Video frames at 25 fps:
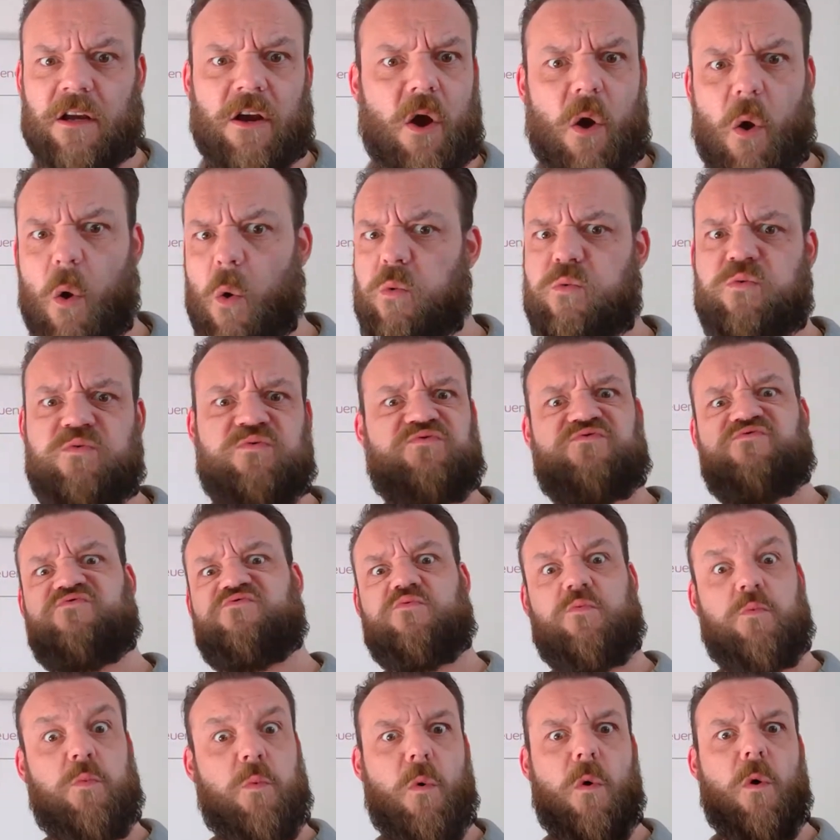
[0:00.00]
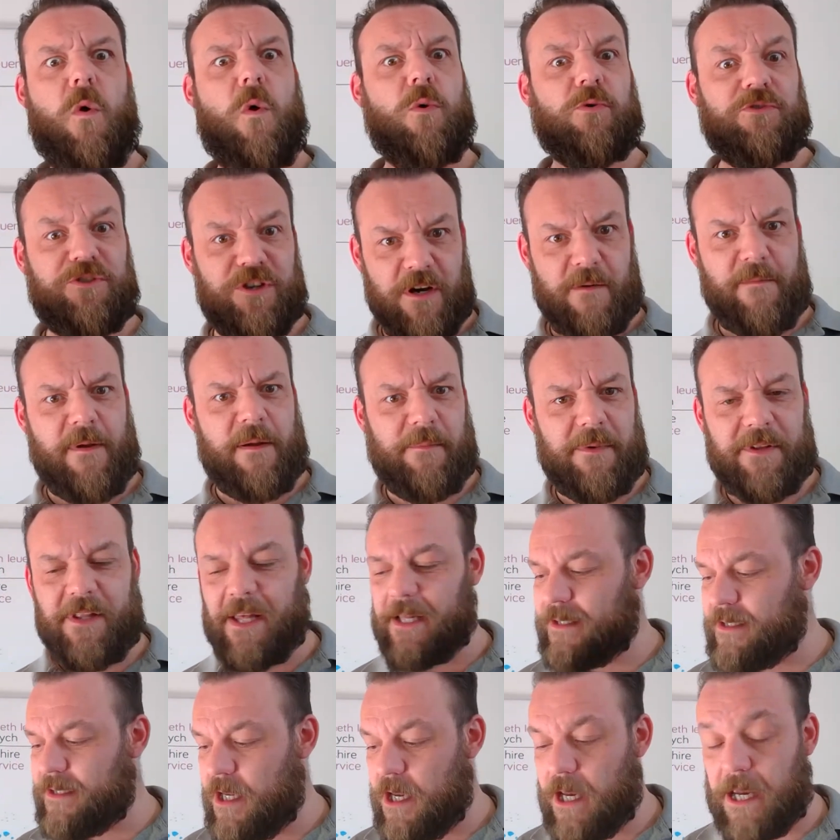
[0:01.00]
and go, whoa, do you remember
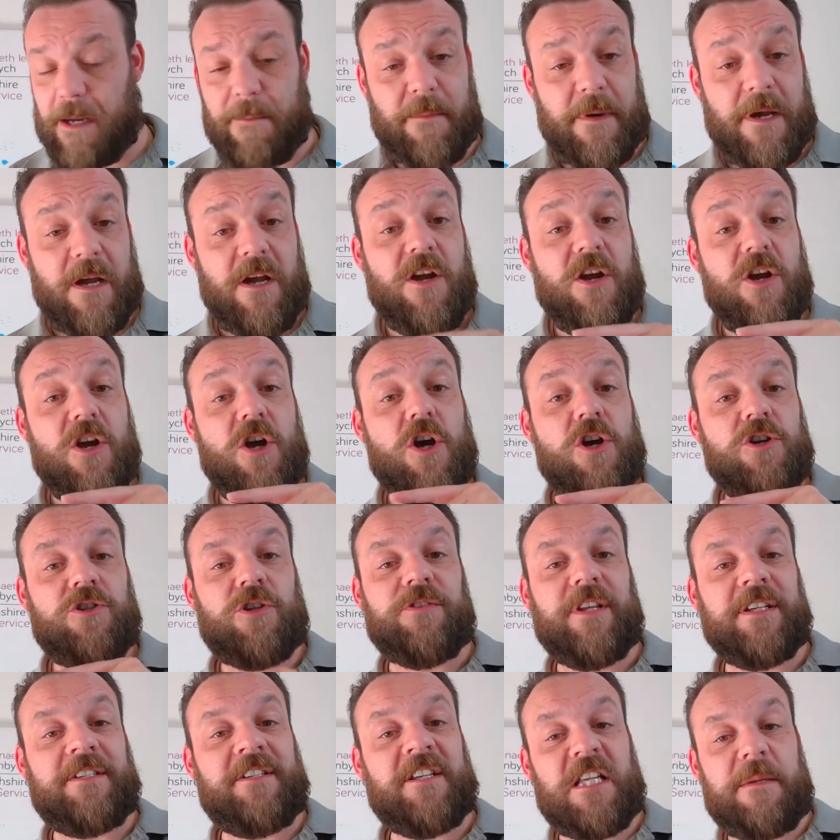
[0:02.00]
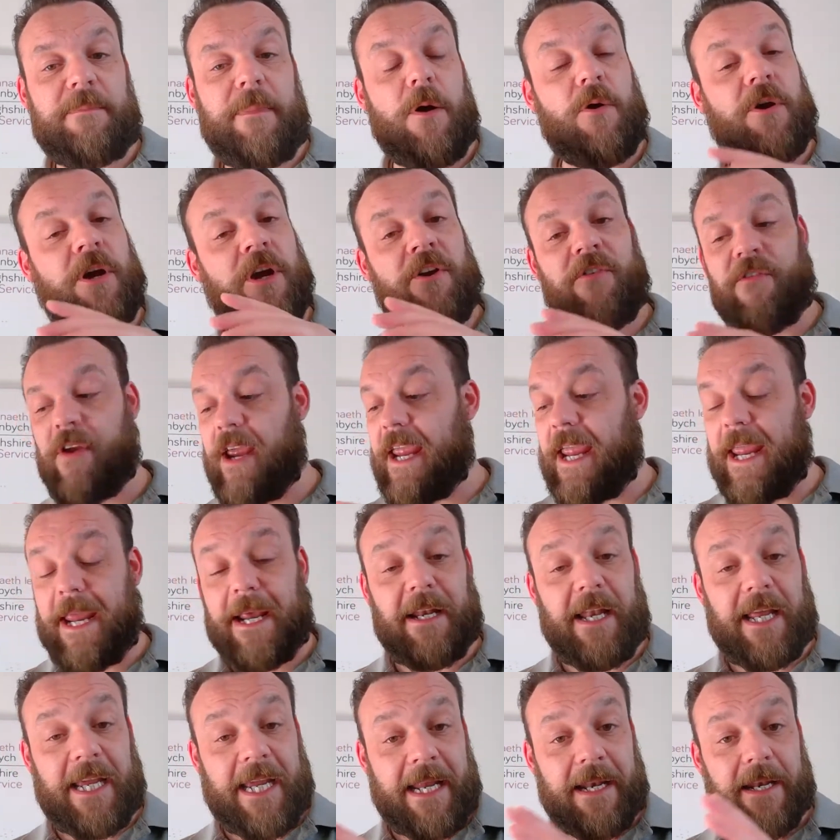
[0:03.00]
that time? So this is about creating
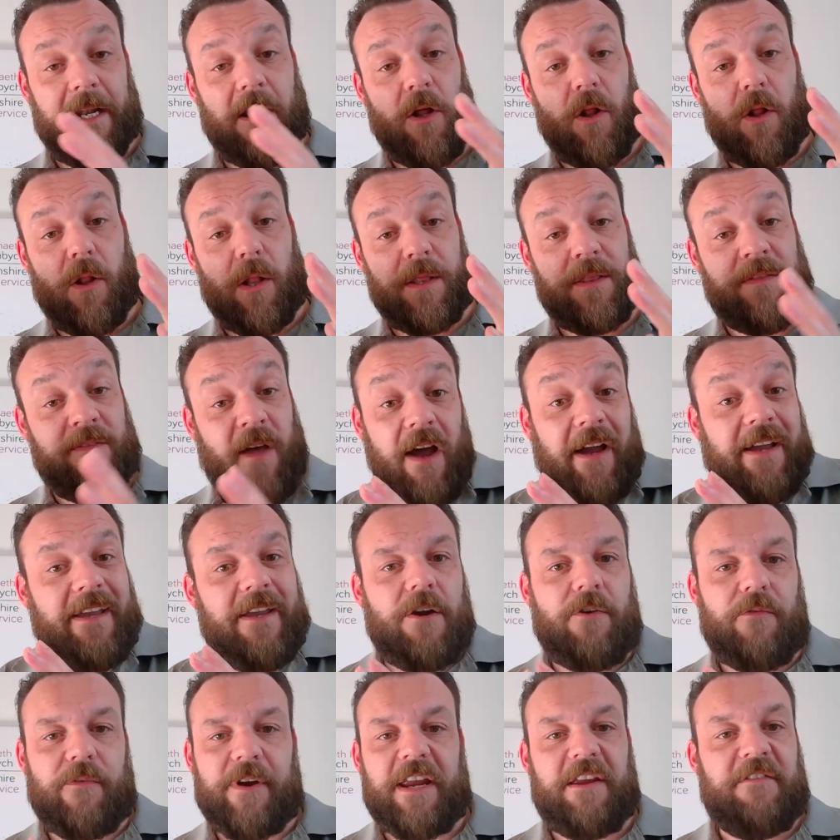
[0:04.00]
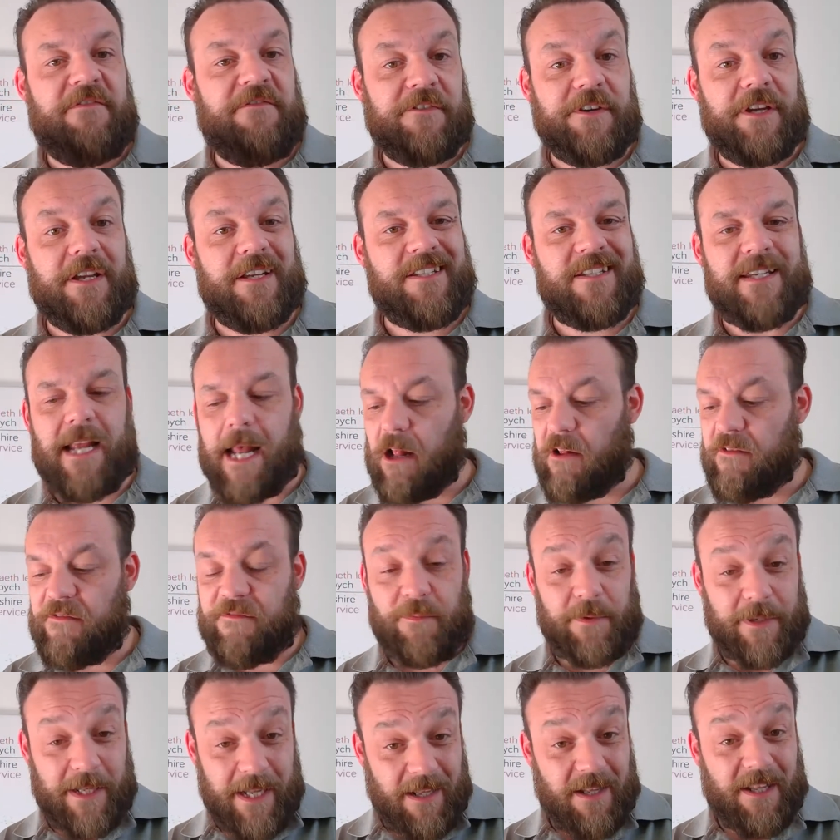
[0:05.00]
like a little diary for yourself
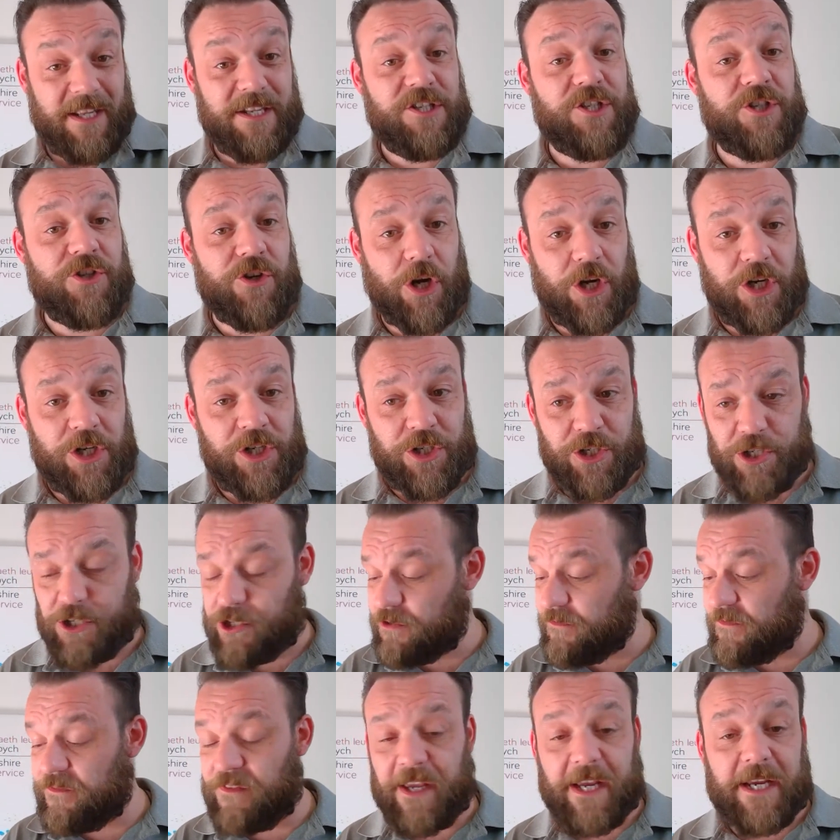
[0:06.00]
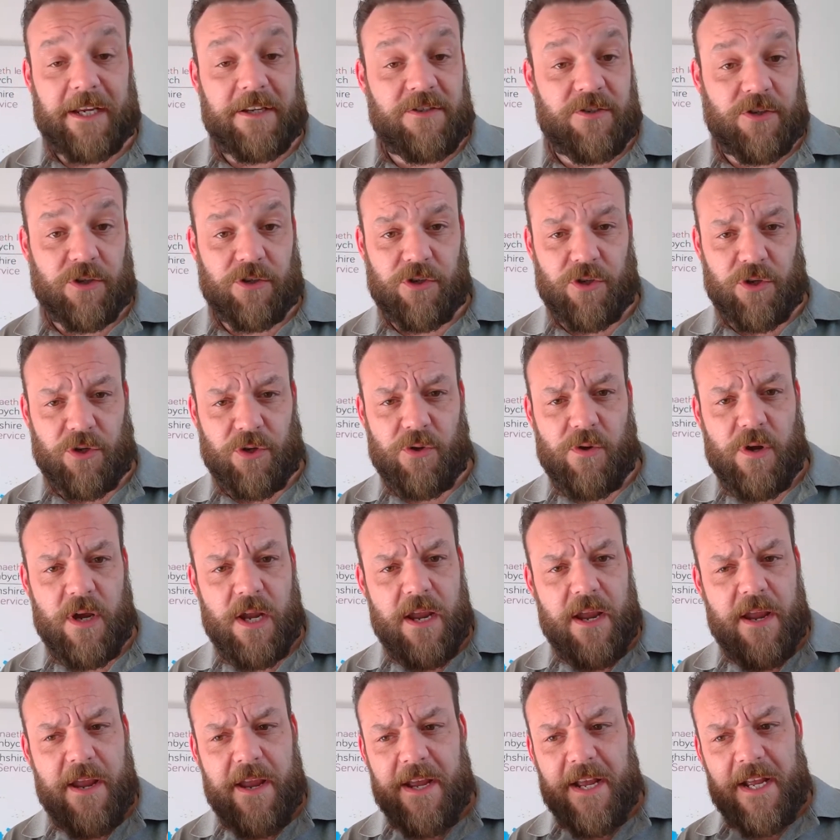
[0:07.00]
with little instructions of things to do
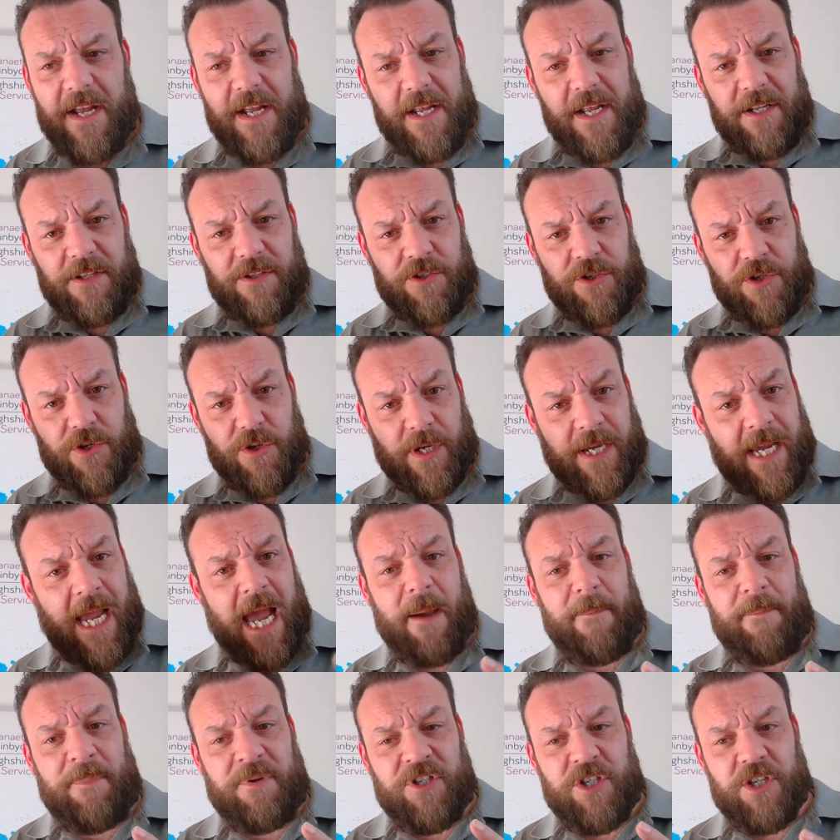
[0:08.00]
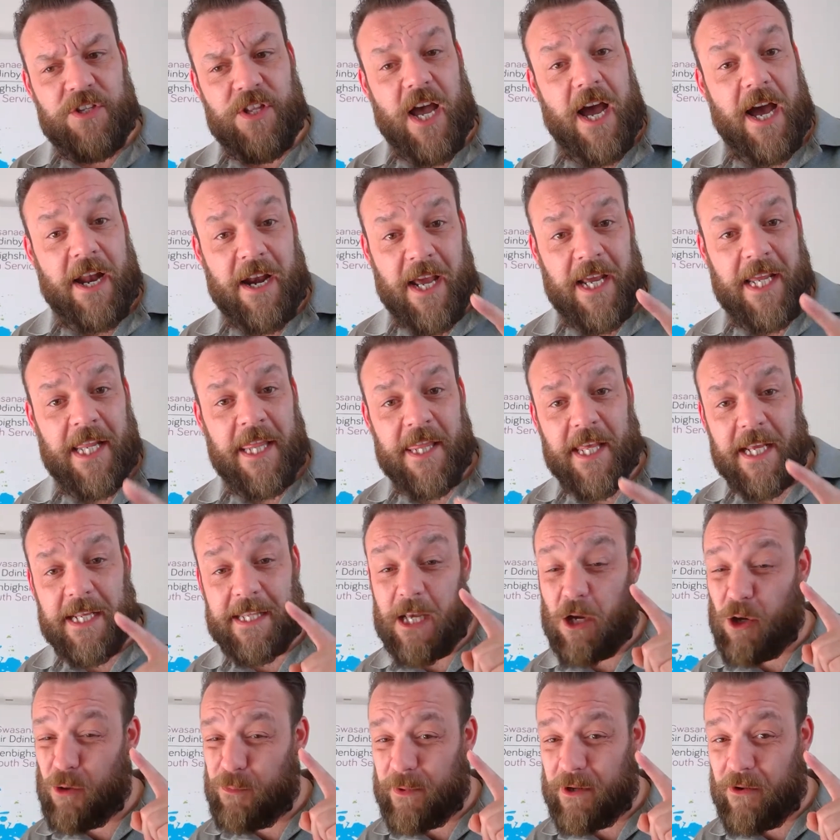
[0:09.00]
to capture that. And I think
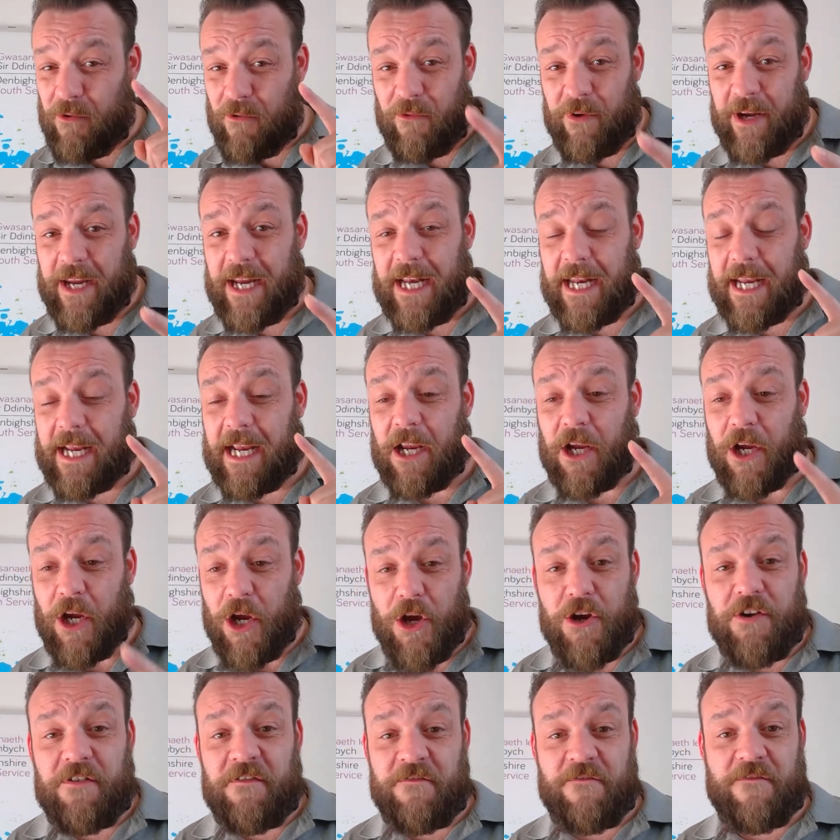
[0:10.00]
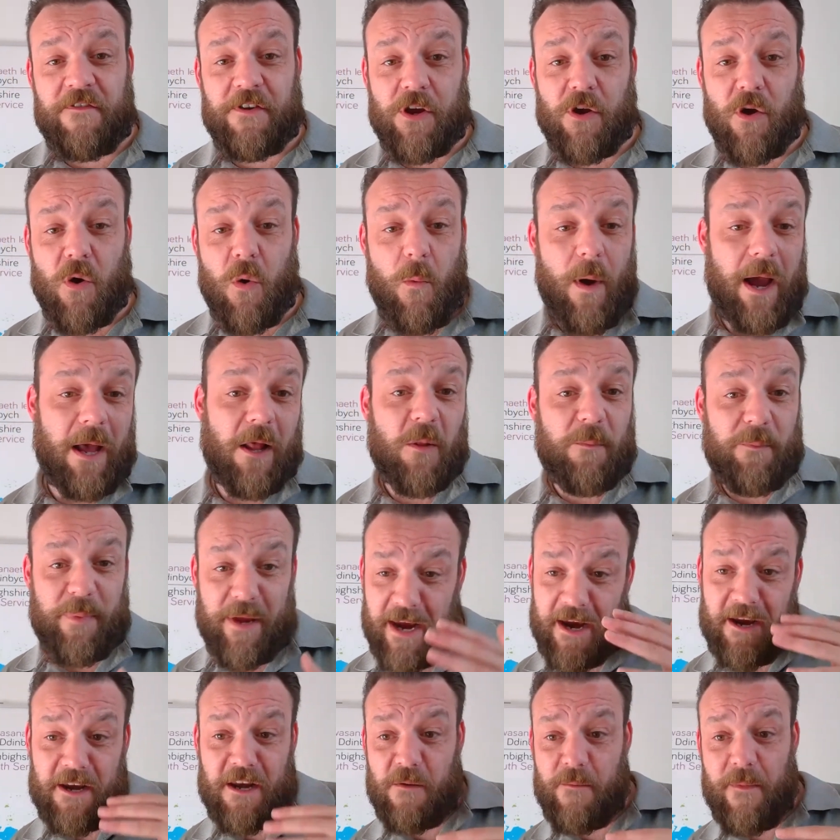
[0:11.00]
that would be really good for your
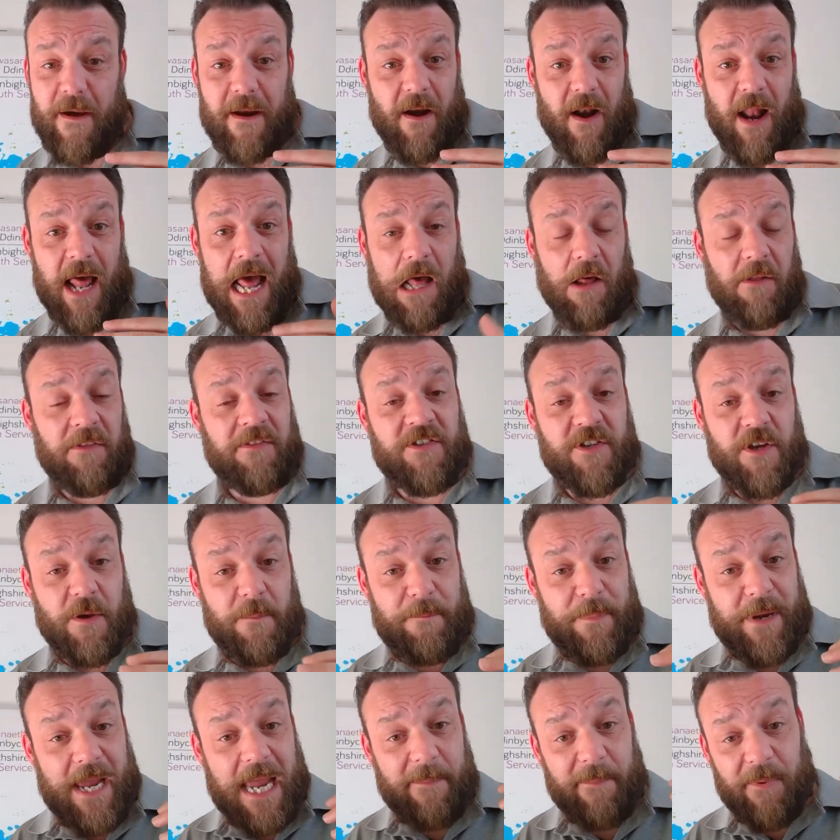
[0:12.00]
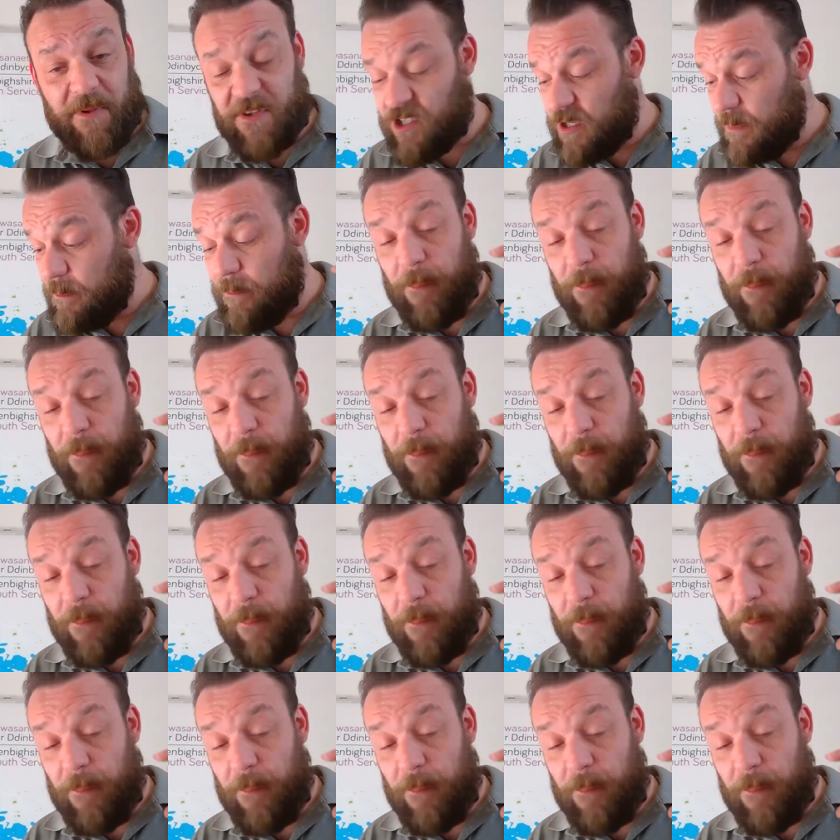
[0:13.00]
well-being and your mental health, to be able to